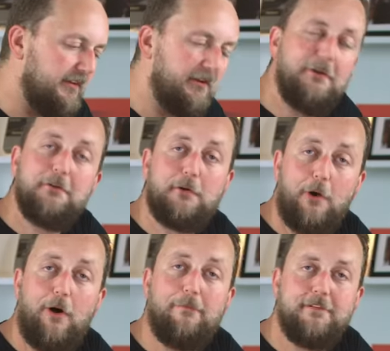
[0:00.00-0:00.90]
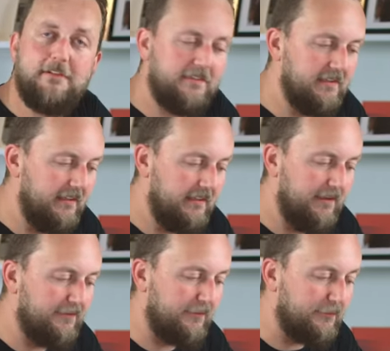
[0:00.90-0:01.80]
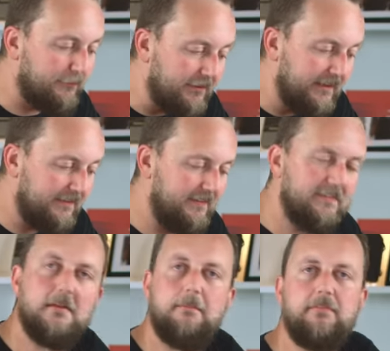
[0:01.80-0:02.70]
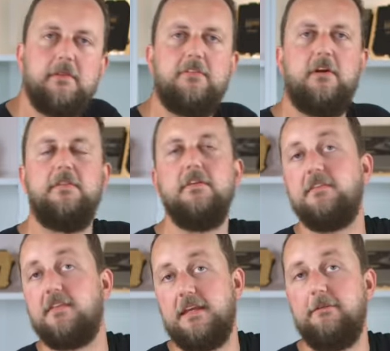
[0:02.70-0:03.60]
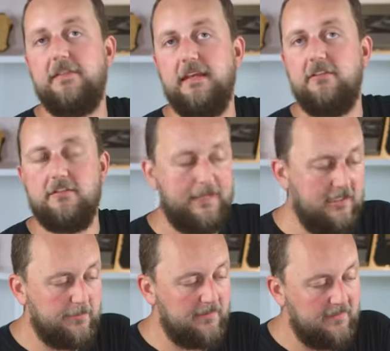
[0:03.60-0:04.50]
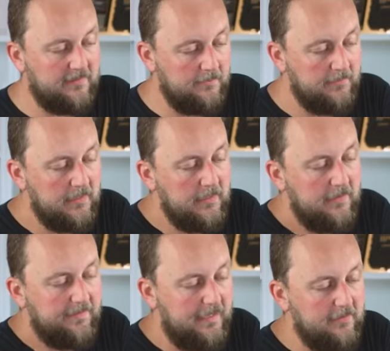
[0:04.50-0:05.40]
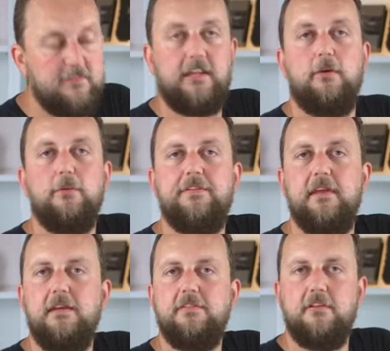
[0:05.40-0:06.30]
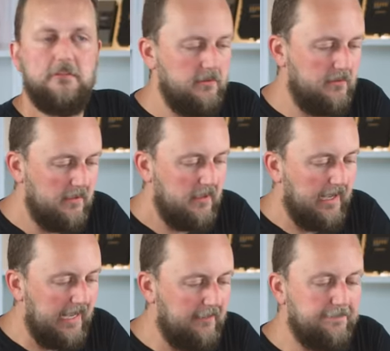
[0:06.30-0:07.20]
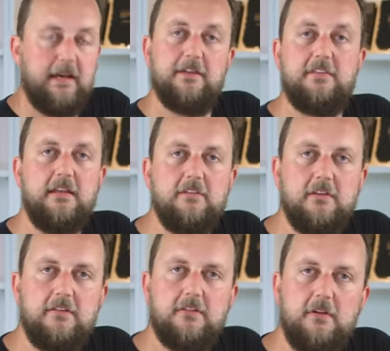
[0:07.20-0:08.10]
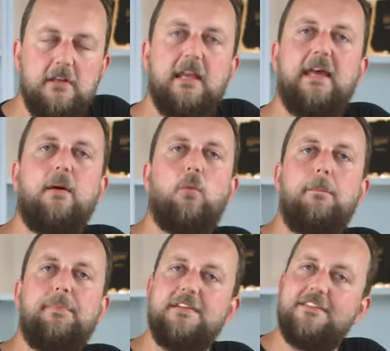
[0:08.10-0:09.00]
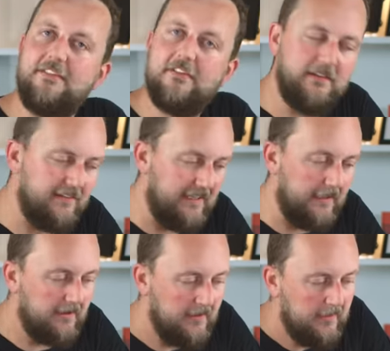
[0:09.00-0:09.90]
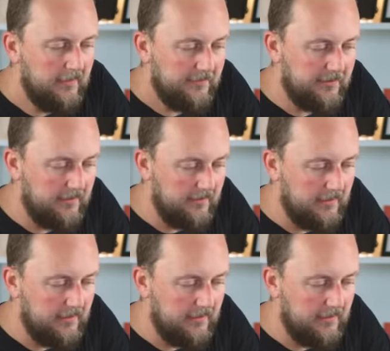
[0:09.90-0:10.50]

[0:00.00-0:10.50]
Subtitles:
that you don't often see is the trigger system. So this is a thing for the engine management system that tells the ECU how fast the engine is turning and at what position it's at. So